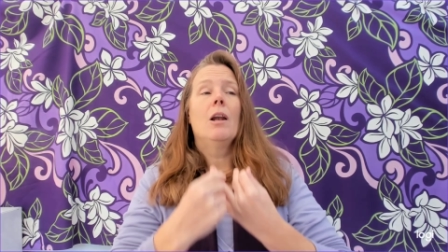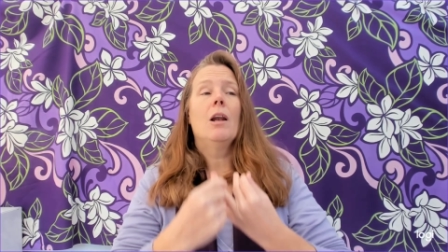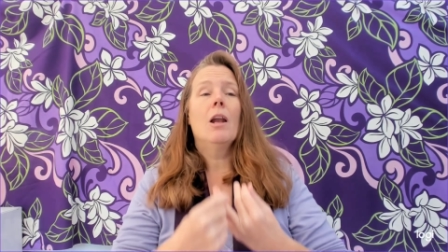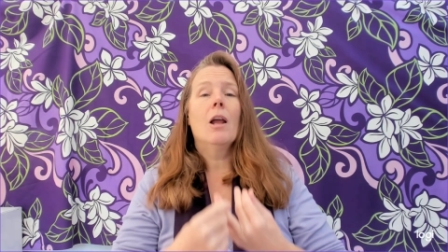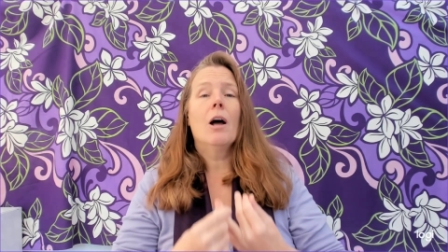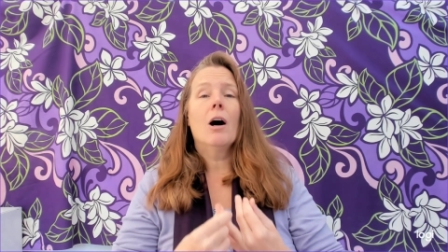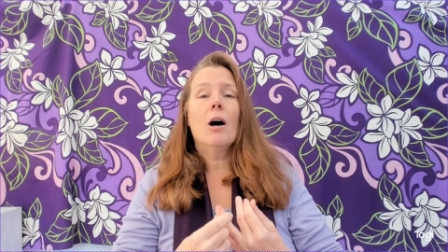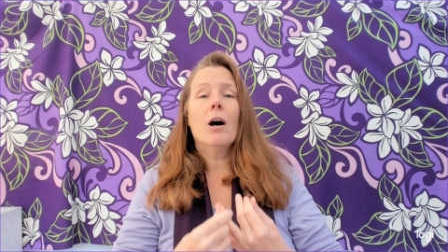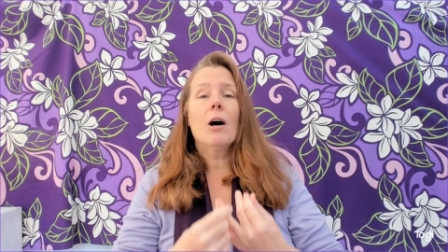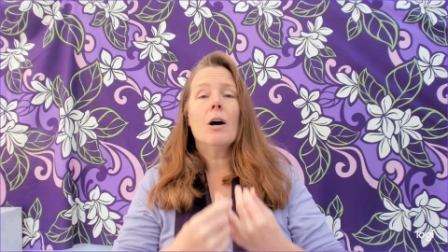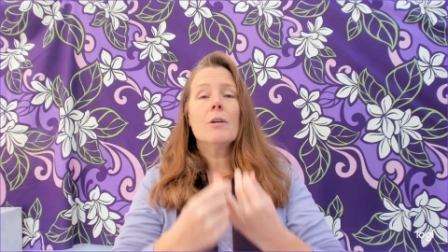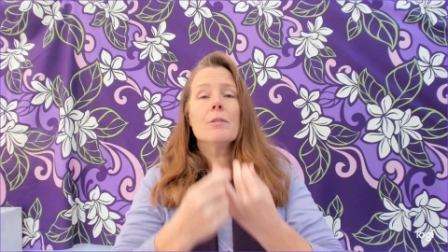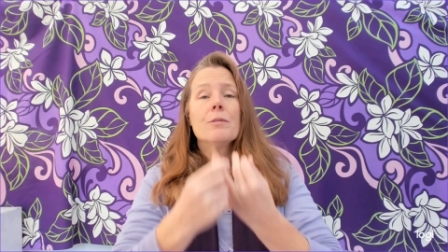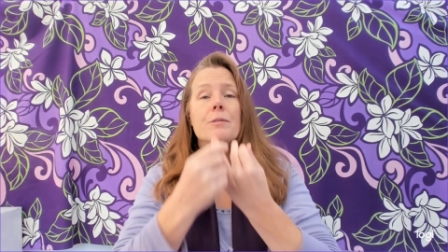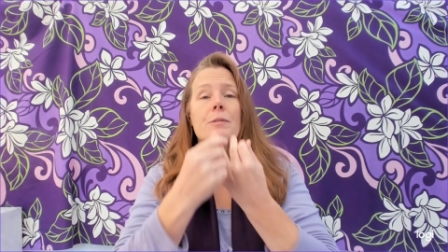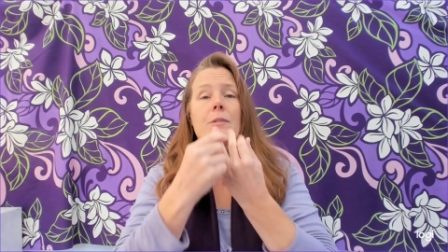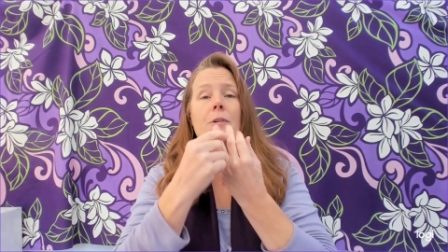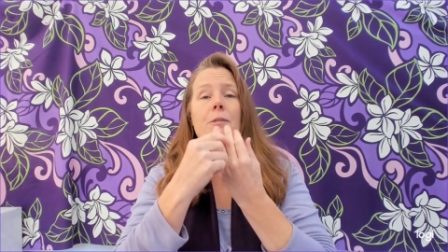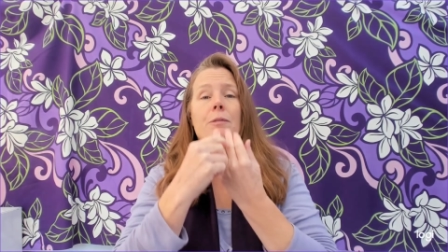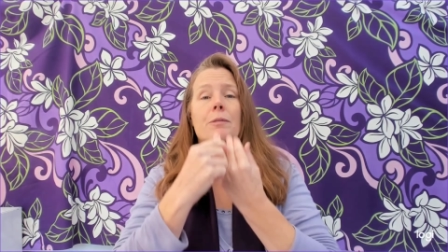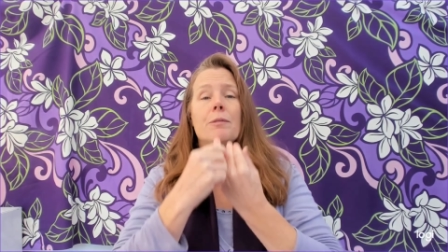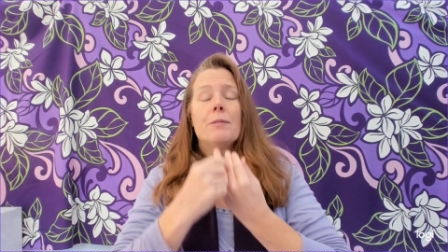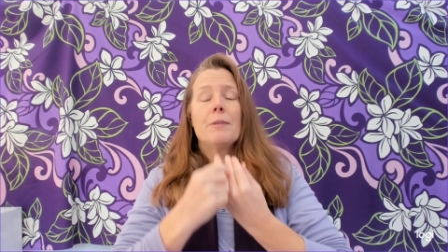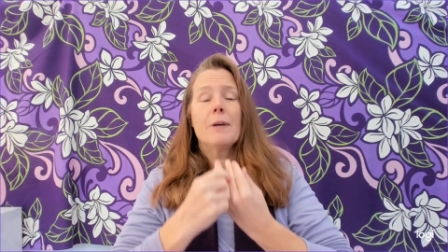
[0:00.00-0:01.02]
love
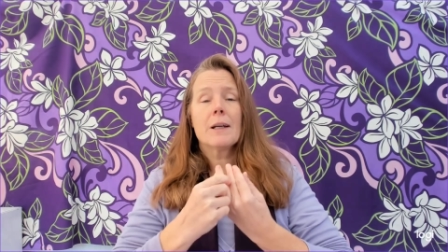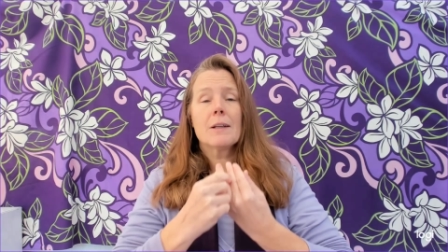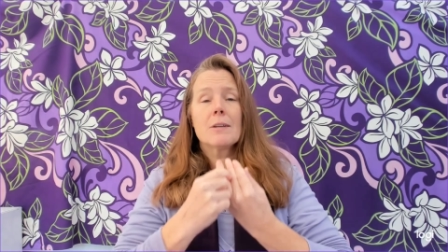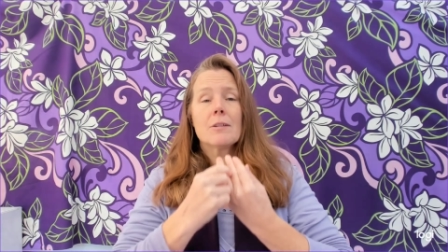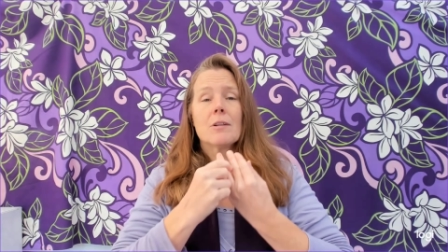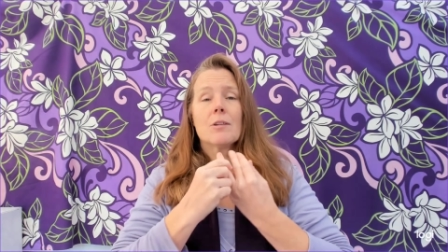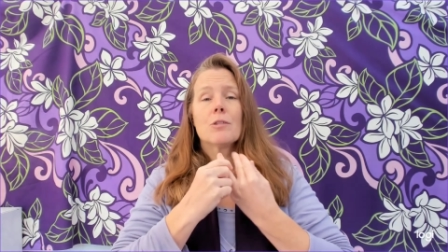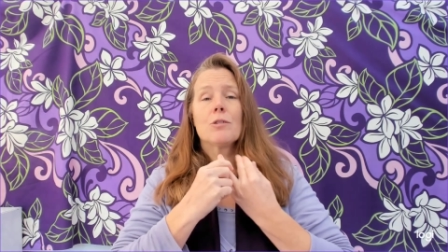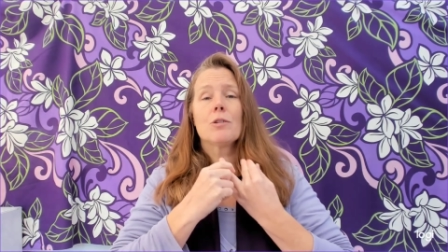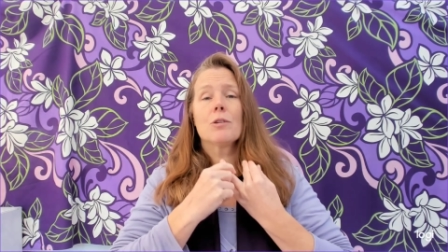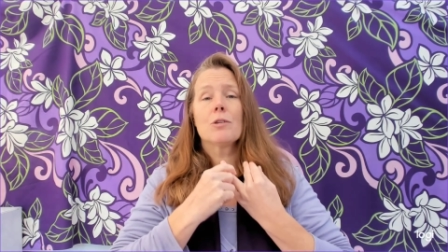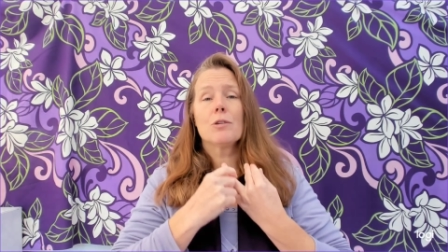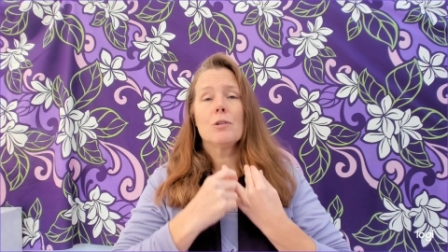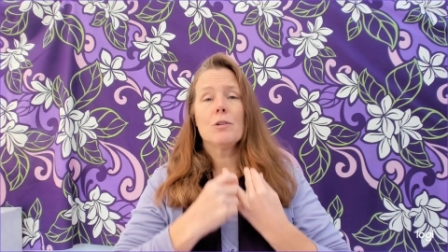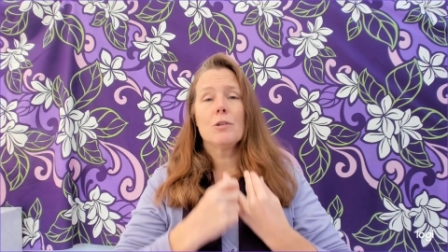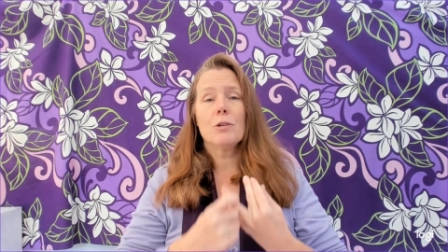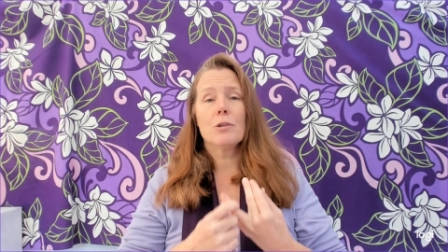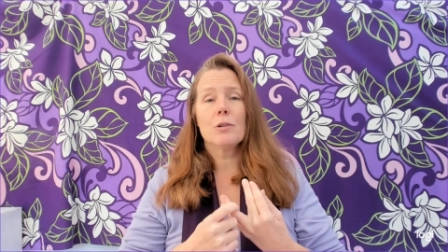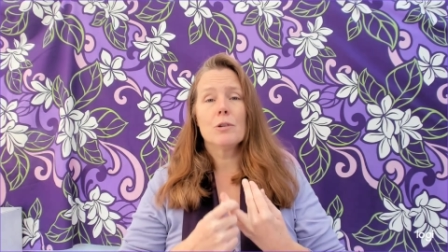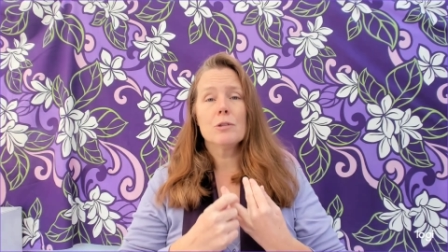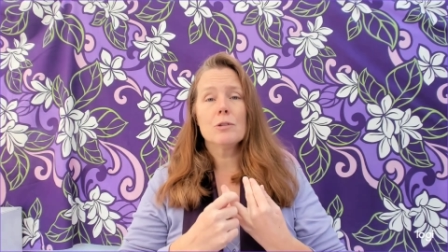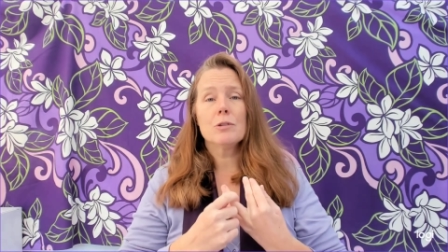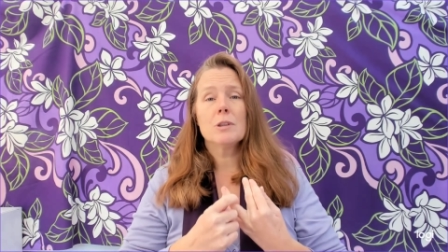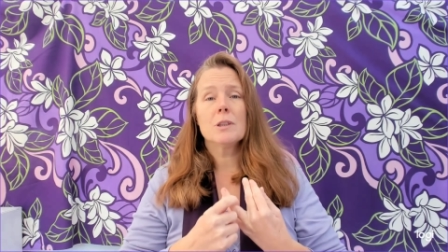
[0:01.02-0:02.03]
the fact that you're
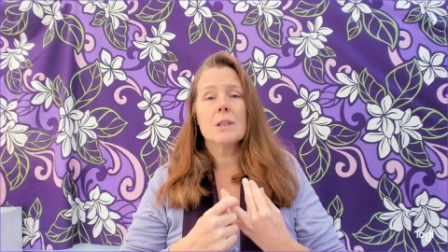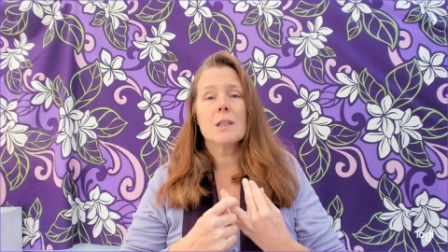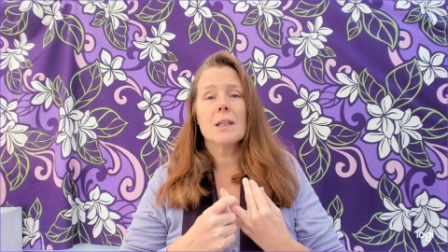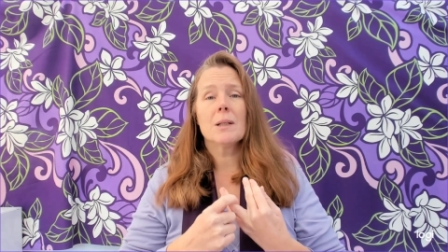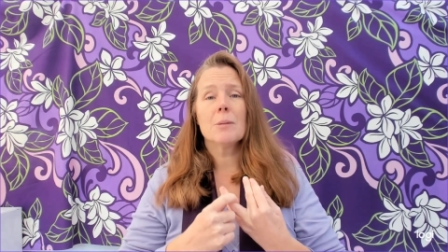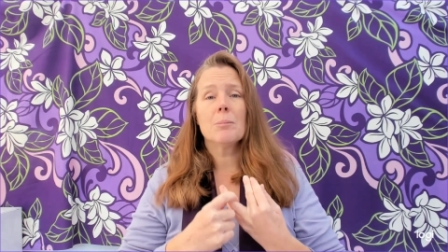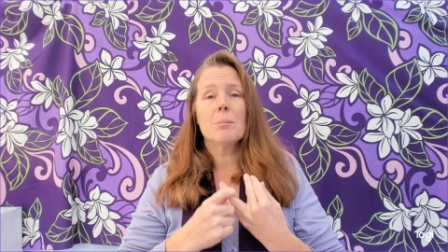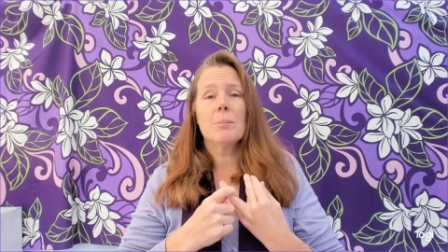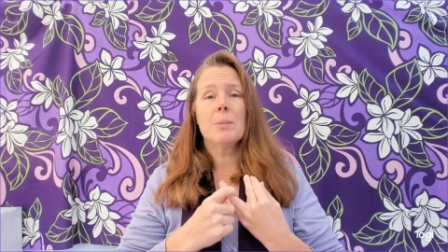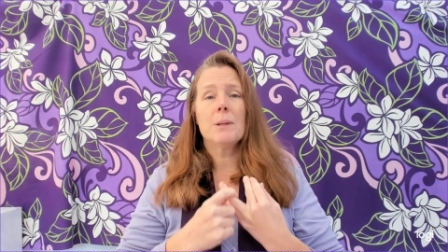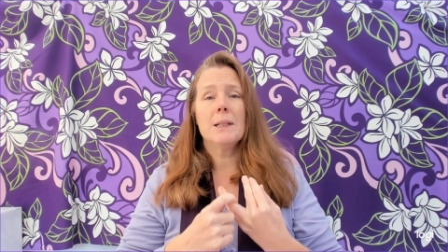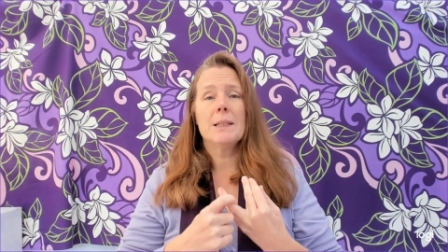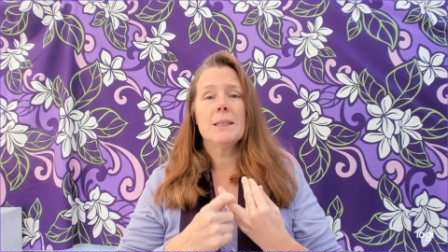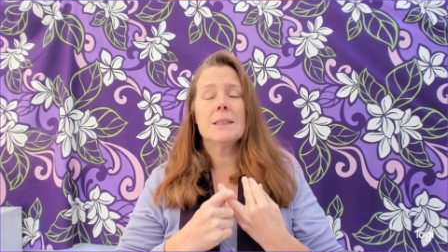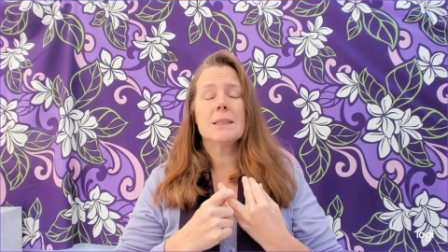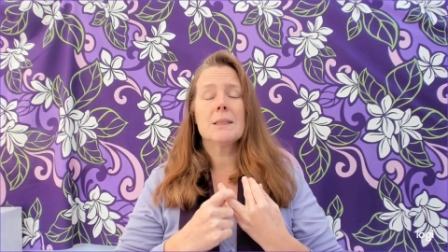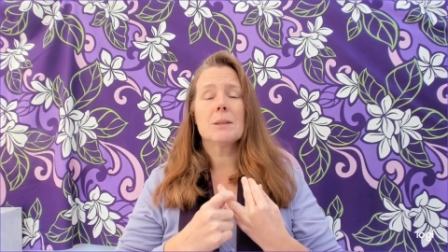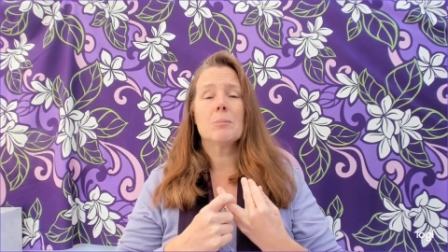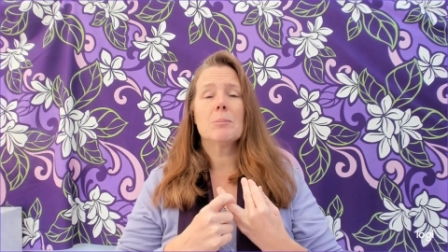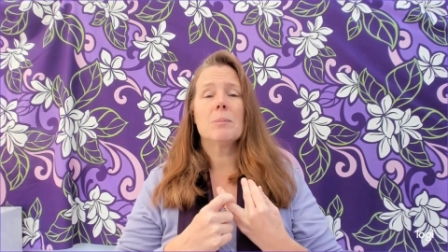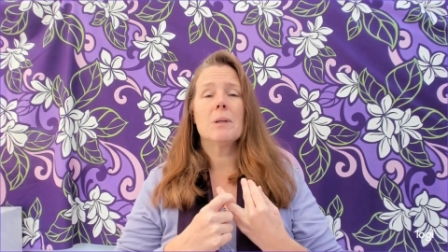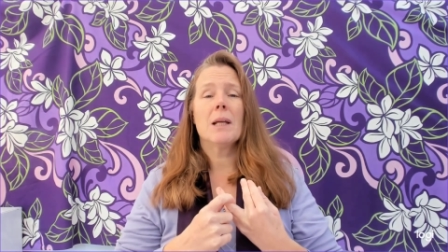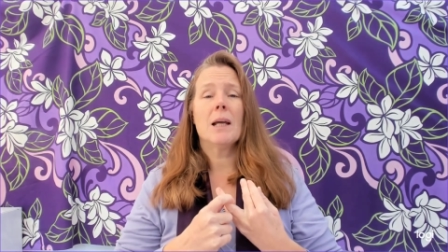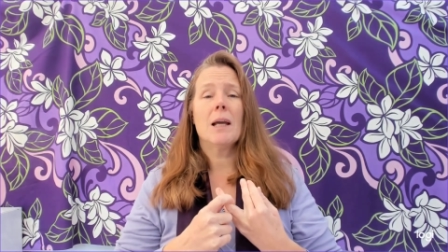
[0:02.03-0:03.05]
using
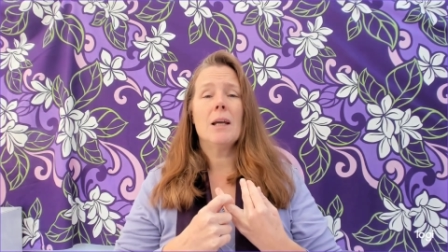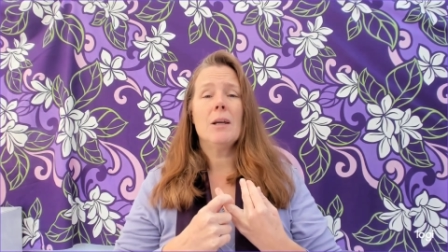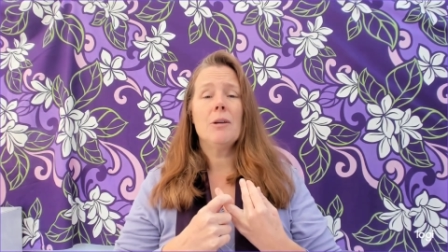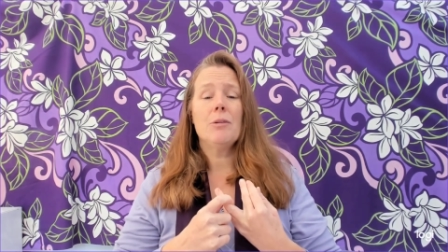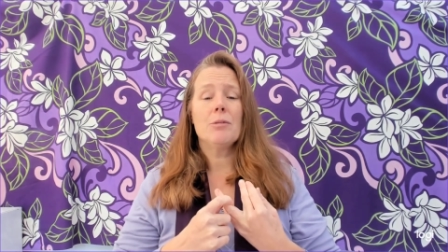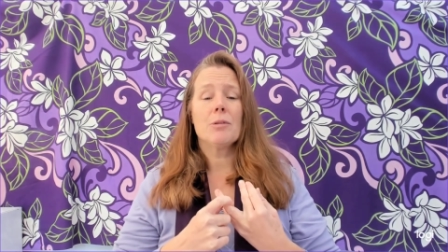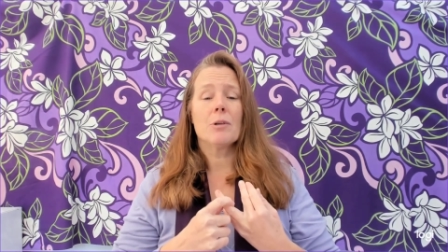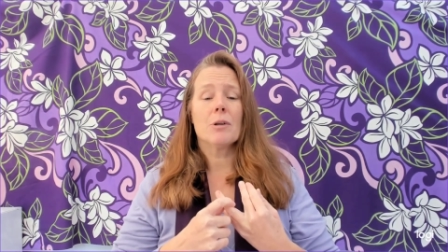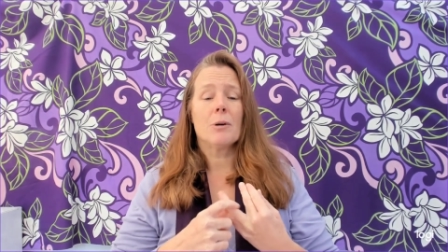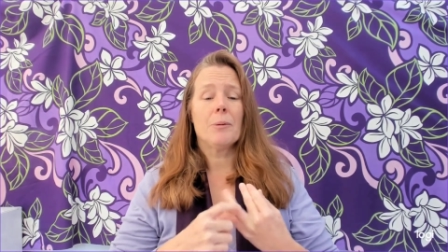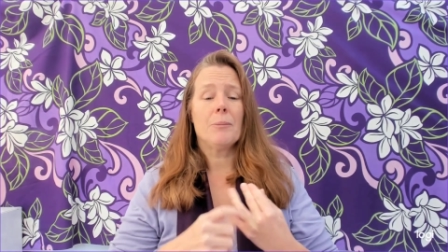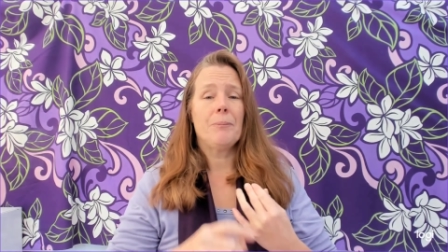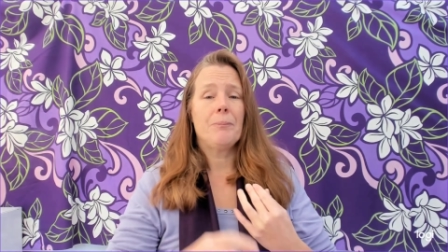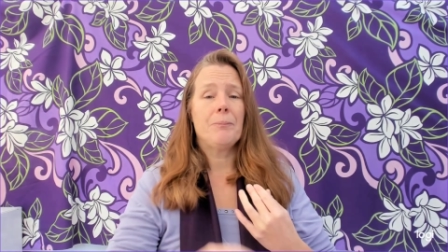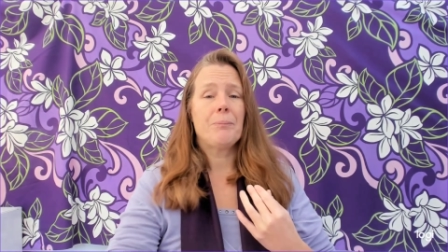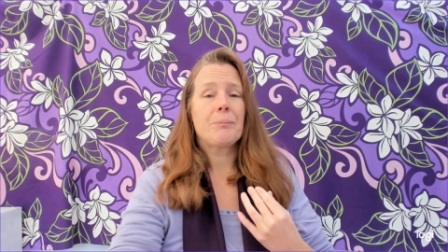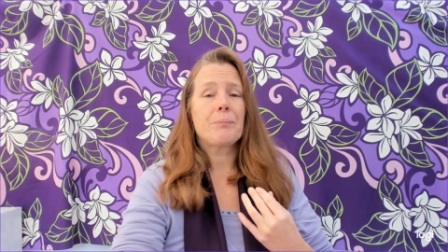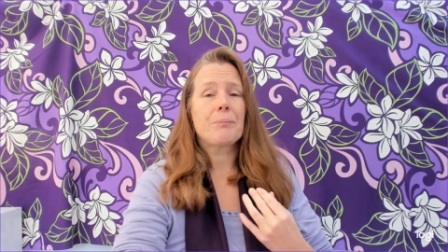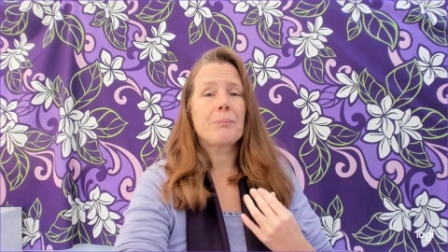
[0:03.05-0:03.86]
pleasing behavior.